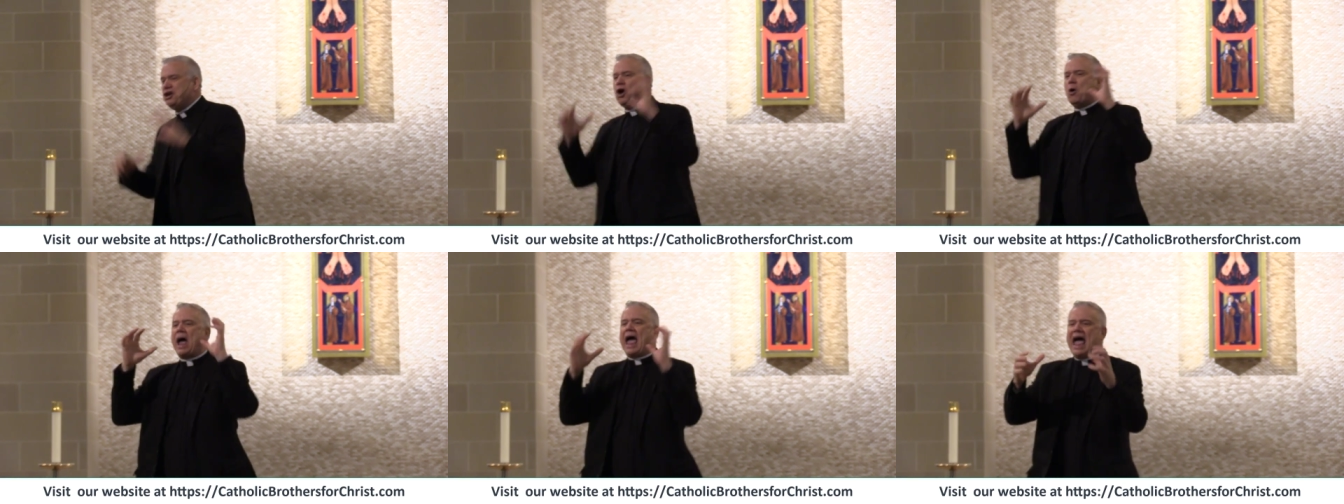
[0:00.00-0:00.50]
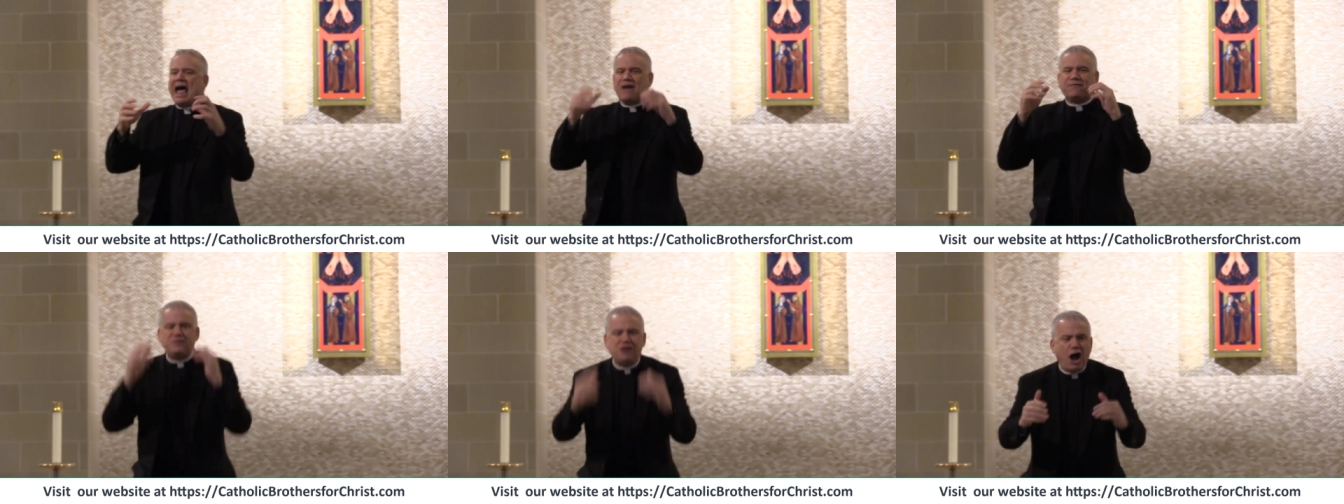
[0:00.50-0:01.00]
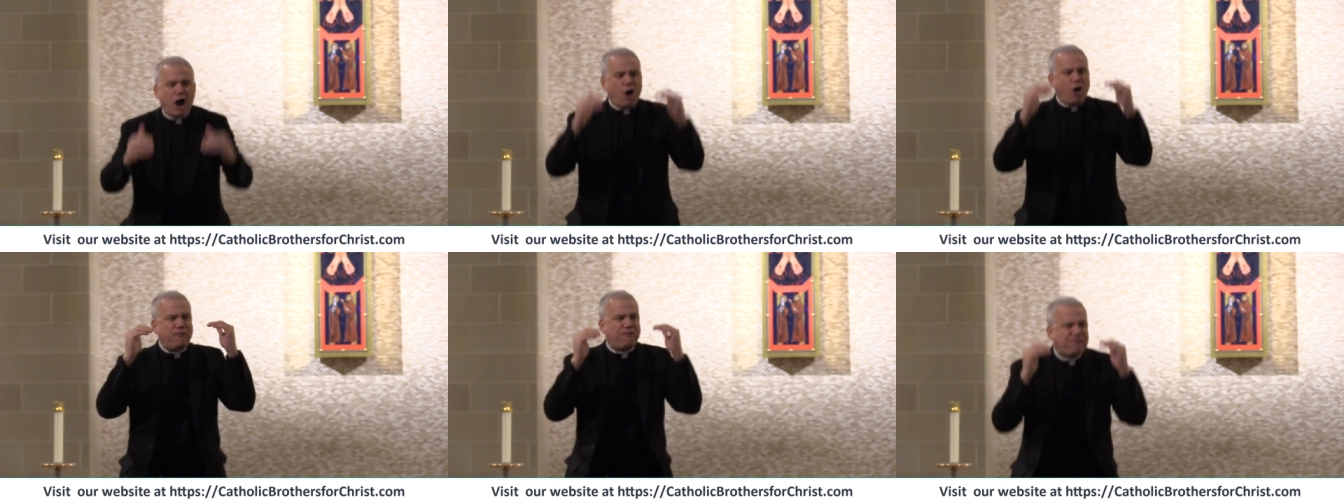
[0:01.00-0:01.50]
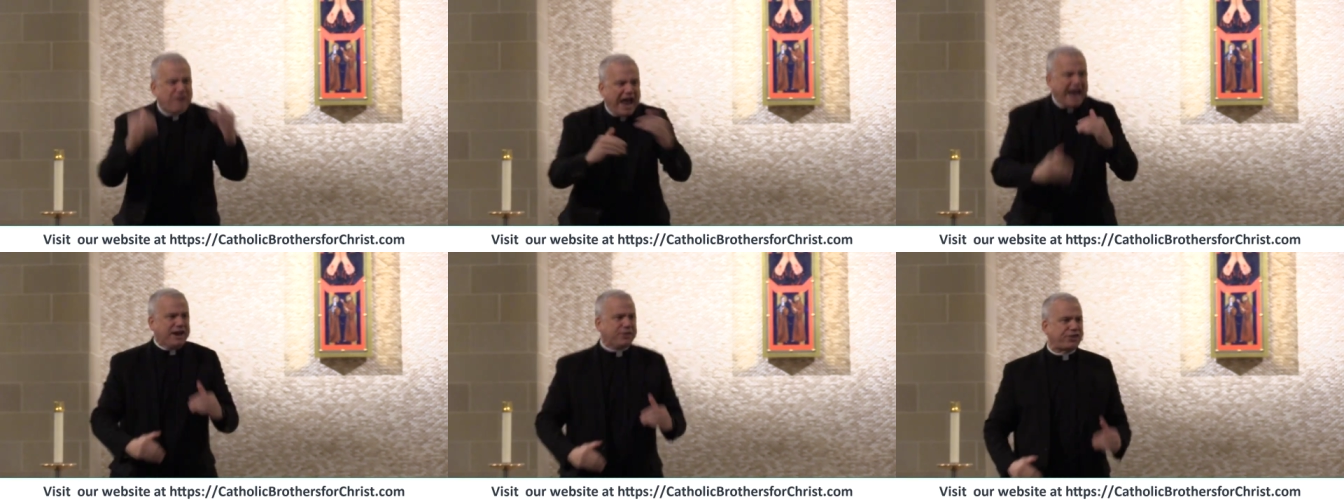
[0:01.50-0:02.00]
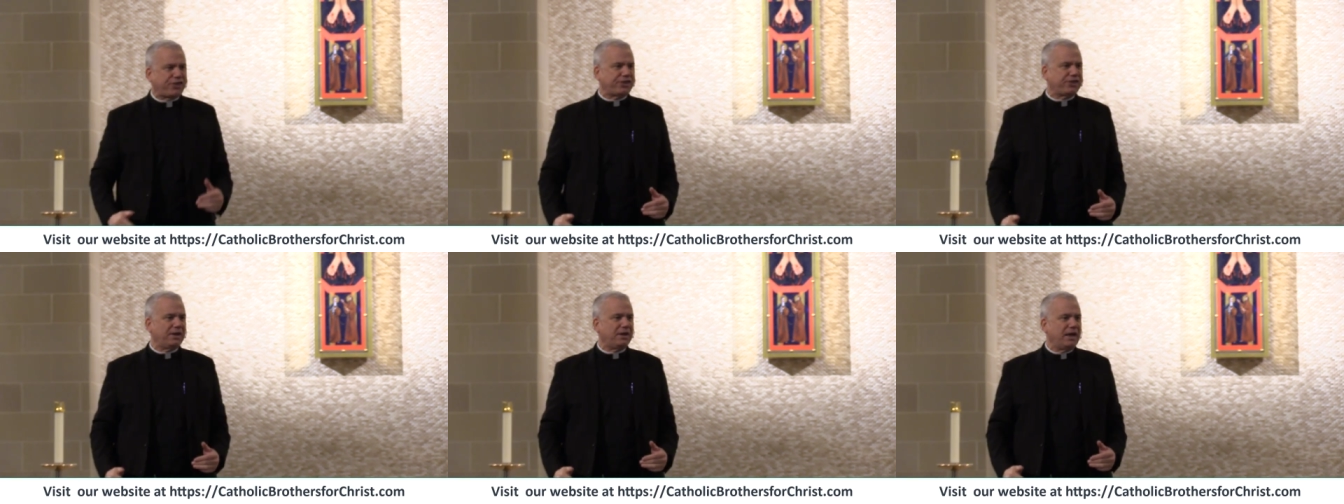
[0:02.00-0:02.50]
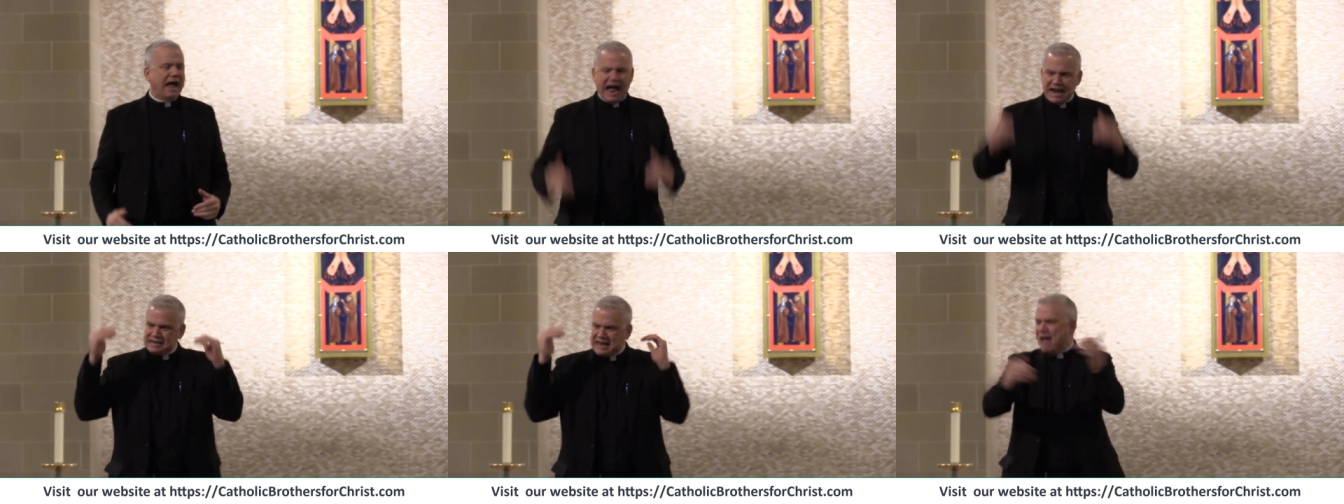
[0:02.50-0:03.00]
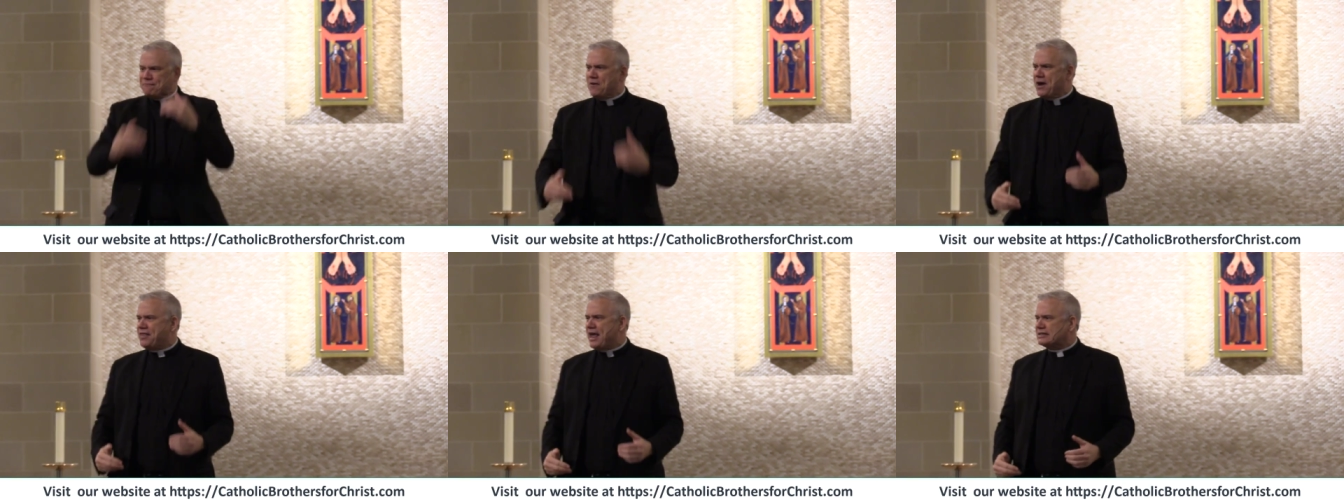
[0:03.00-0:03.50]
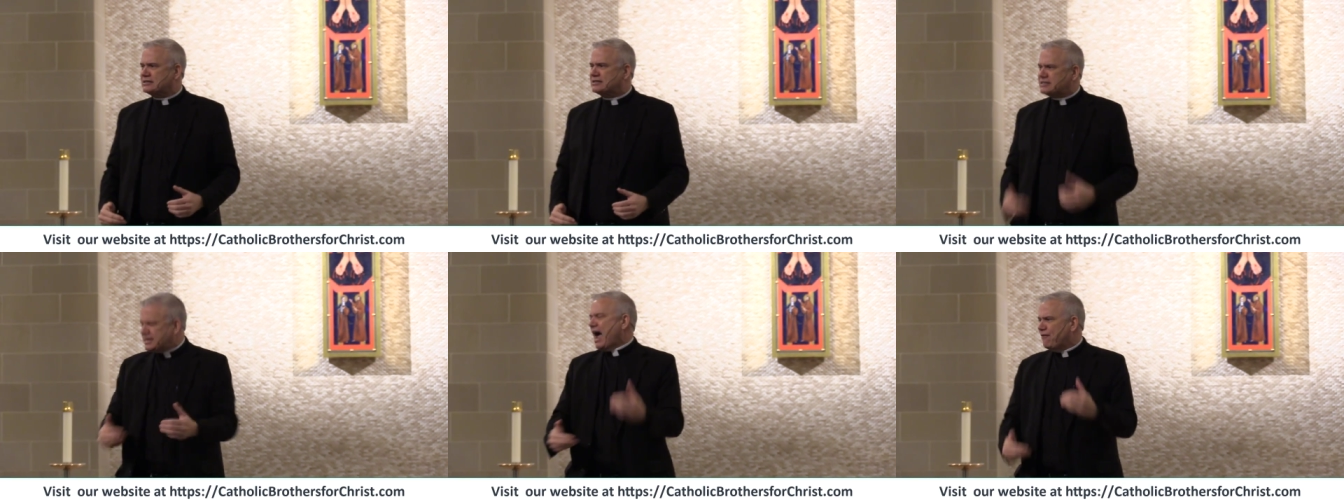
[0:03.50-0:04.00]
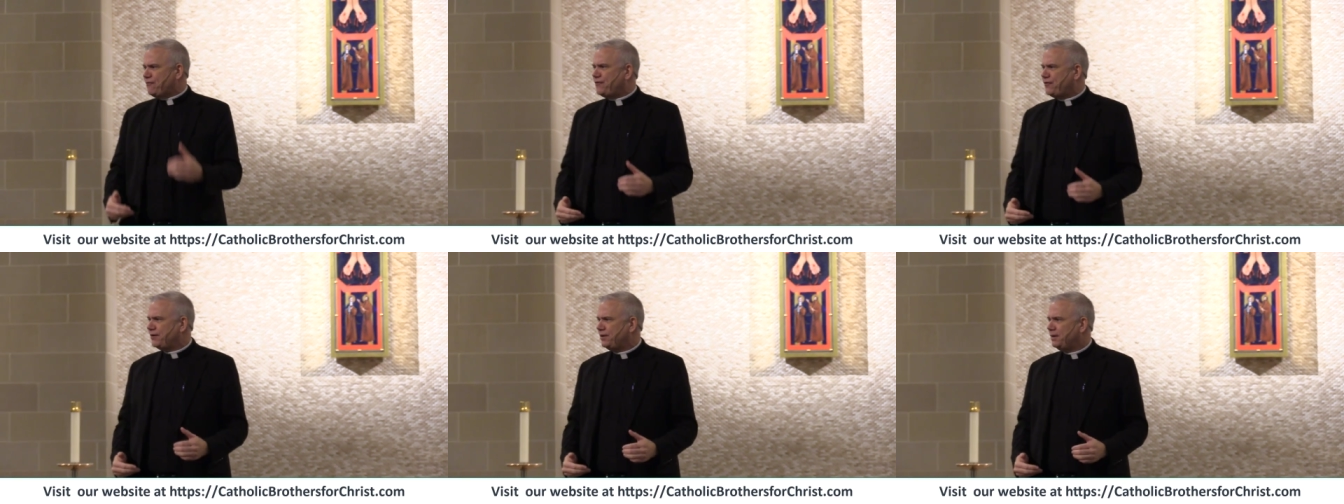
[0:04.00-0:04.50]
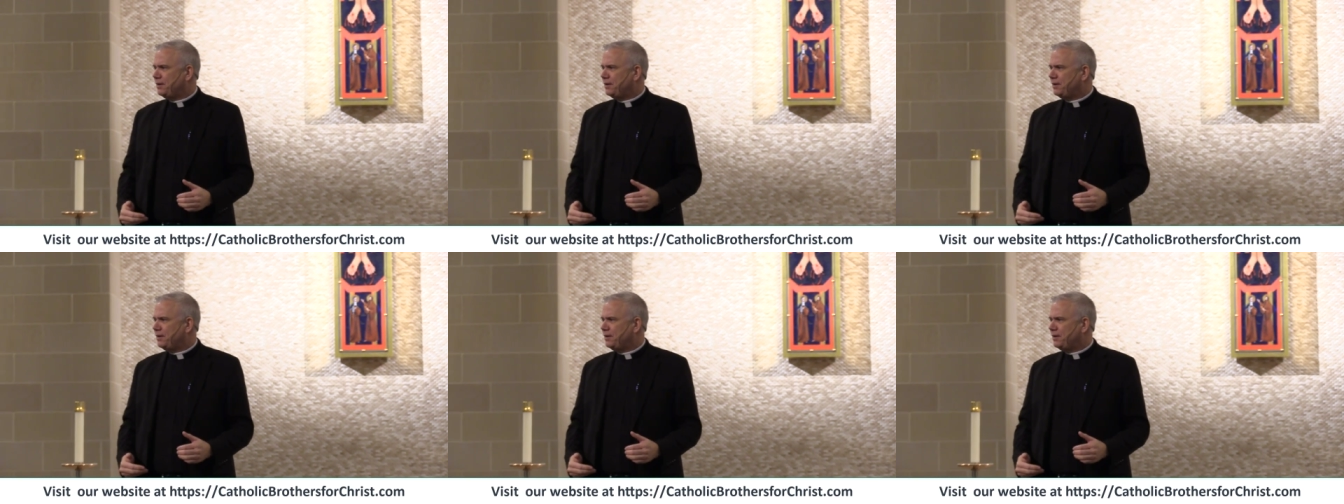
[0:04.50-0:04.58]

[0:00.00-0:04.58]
you have no faith. Enough of this stuff.